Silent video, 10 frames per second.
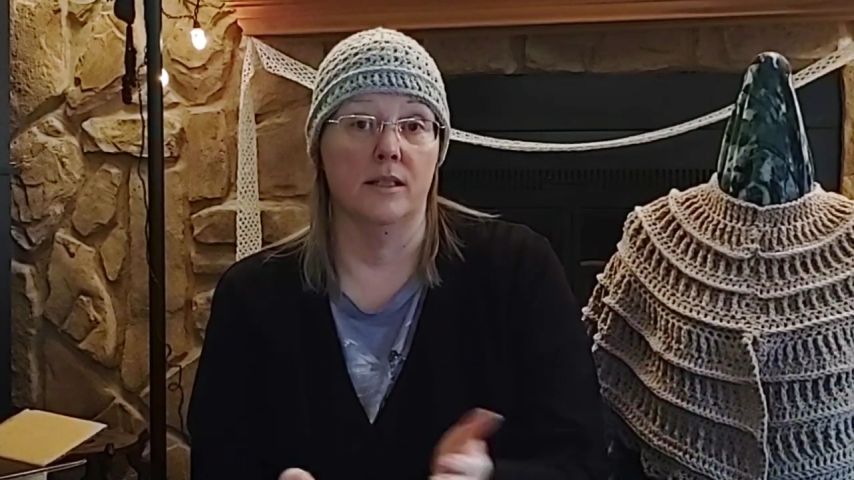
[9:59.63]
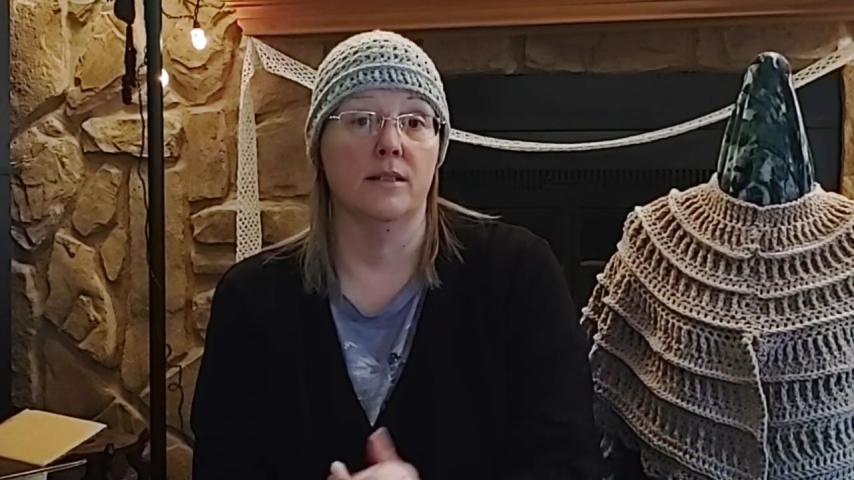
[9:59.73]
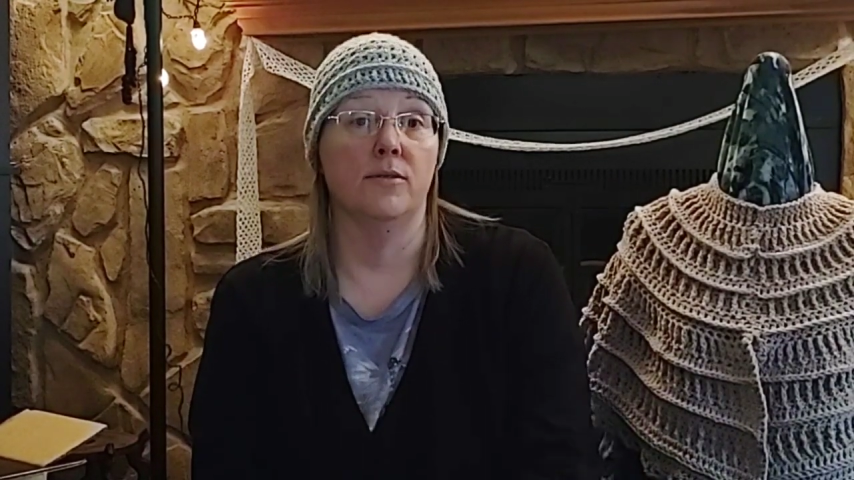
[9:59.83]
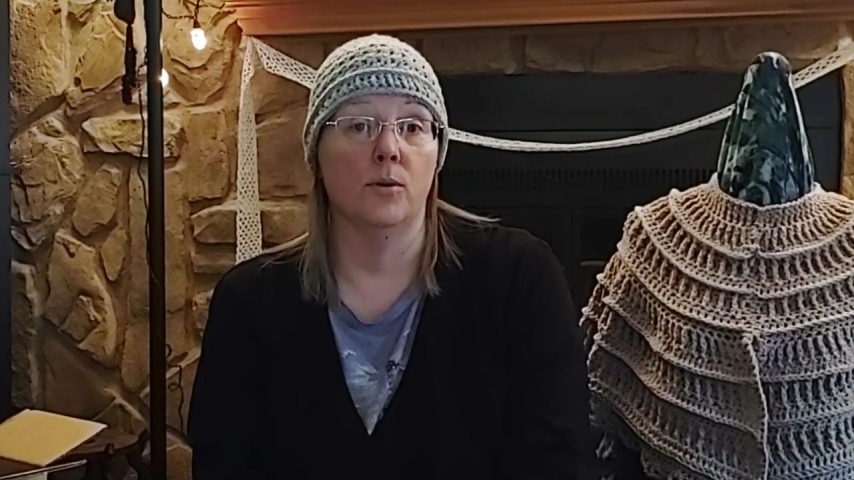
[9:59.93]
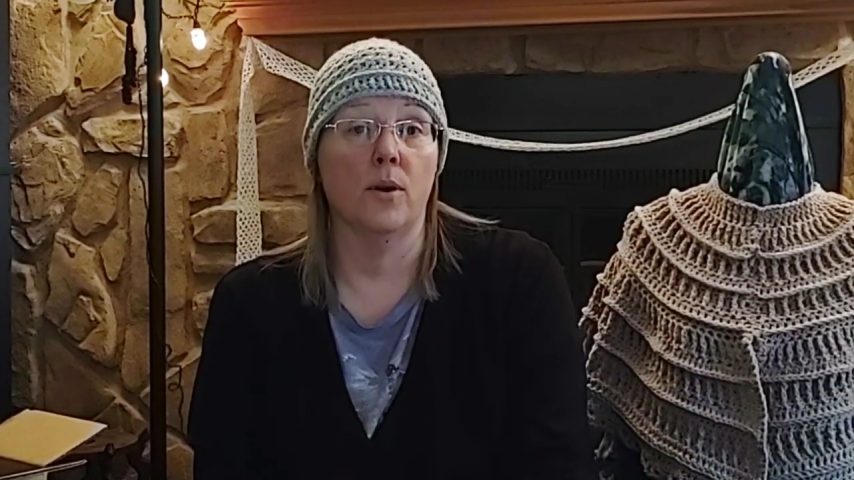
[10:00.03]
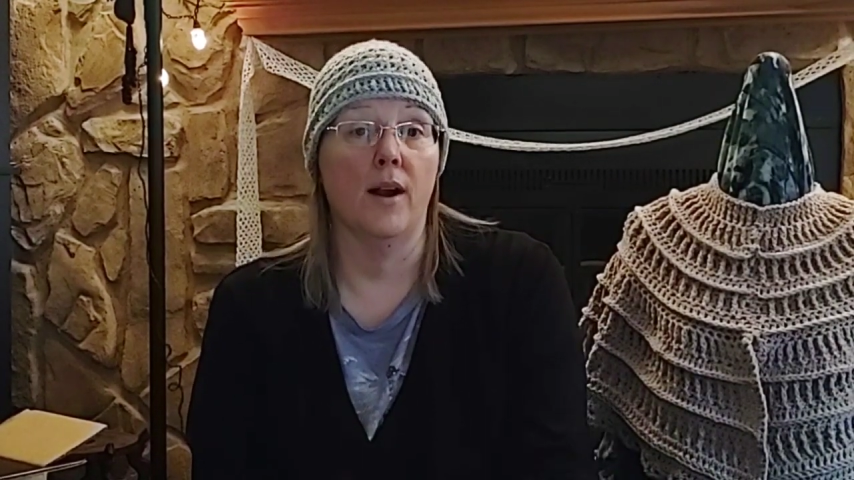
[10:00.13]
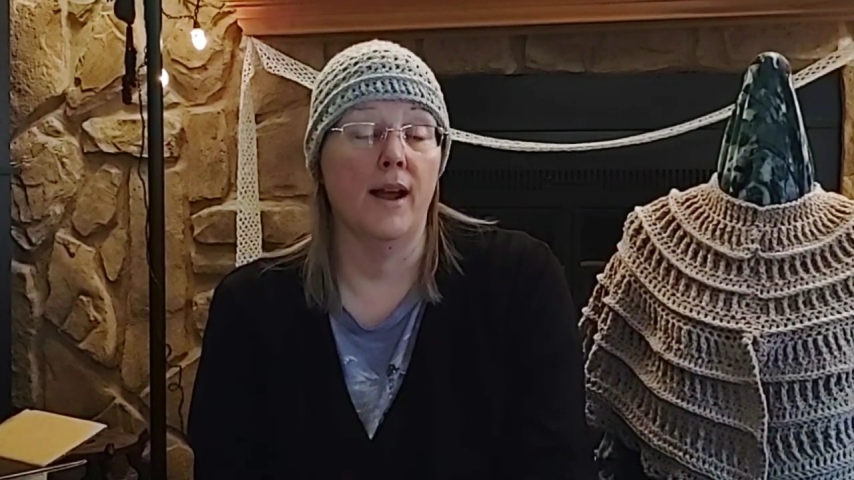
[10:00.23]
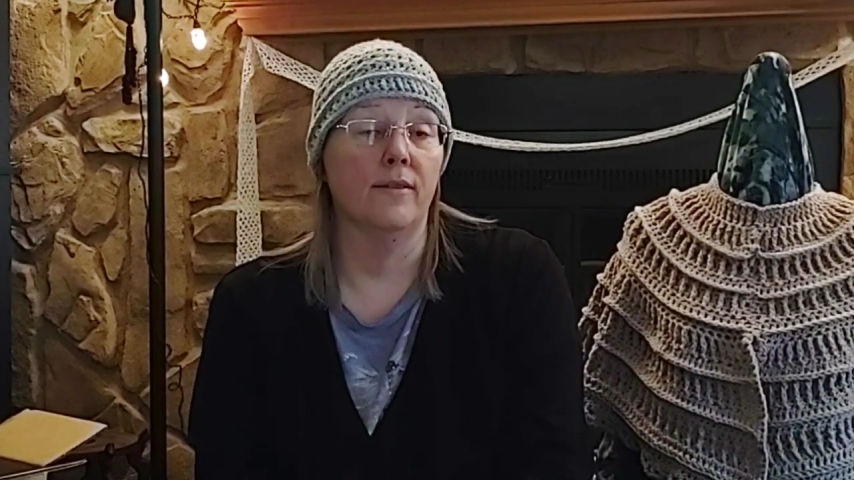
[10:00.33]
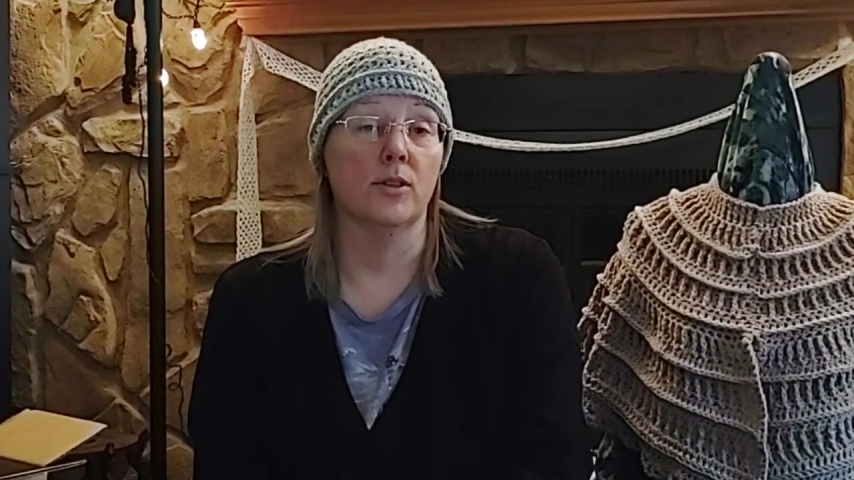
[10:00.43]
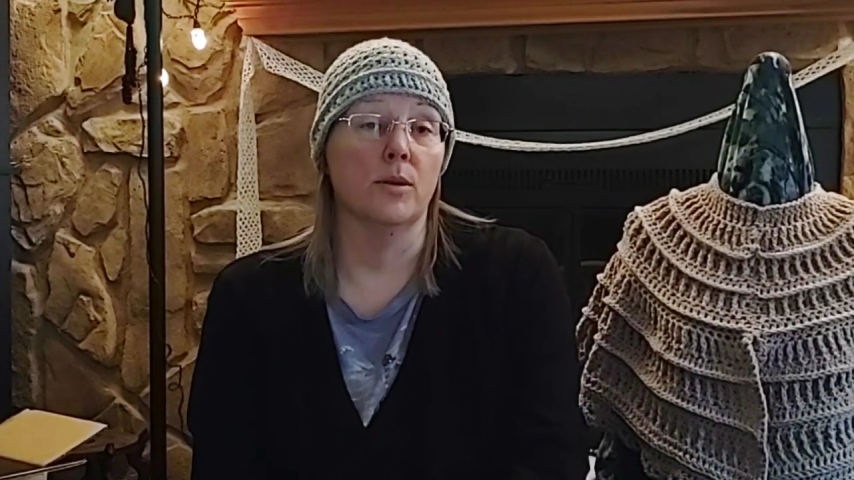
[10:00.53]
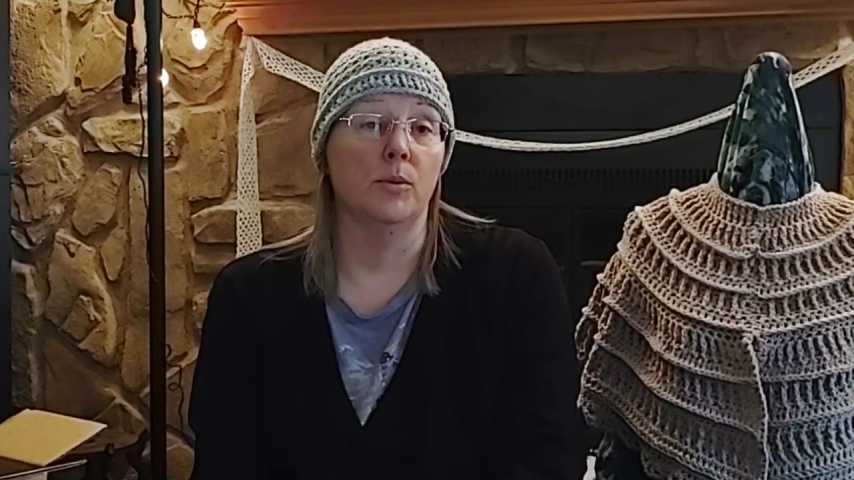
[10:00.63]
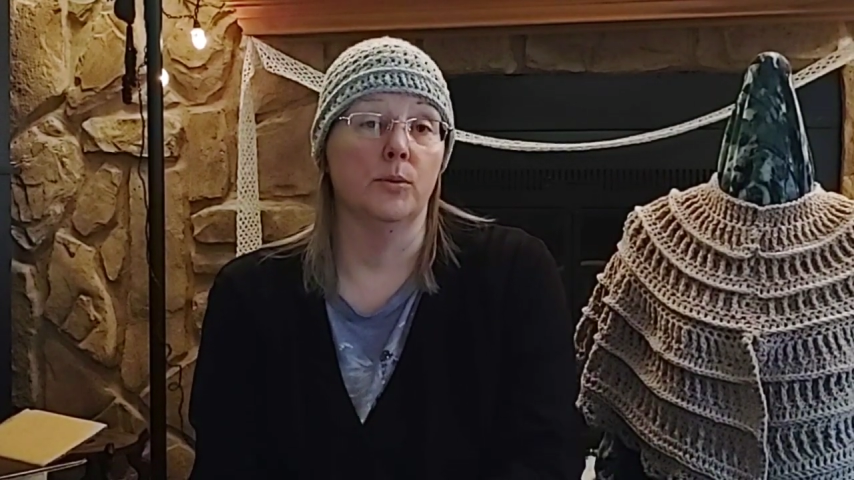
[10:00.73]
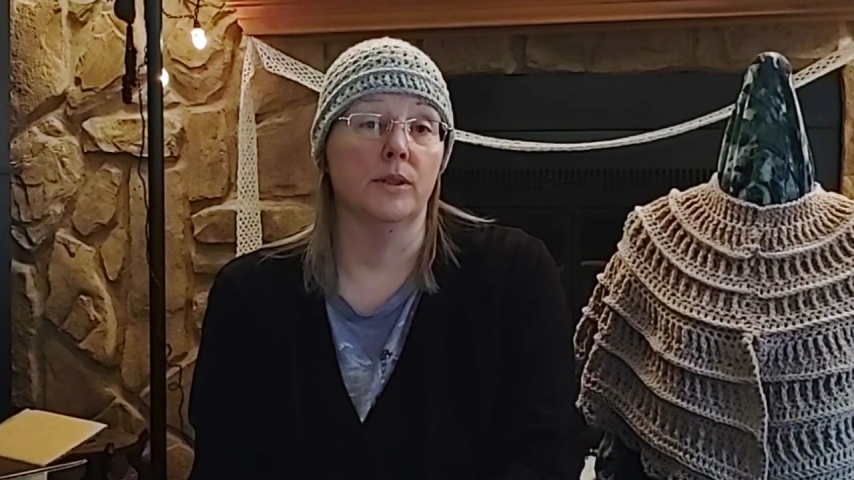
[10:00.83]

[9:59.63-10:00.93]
is if you are having trouble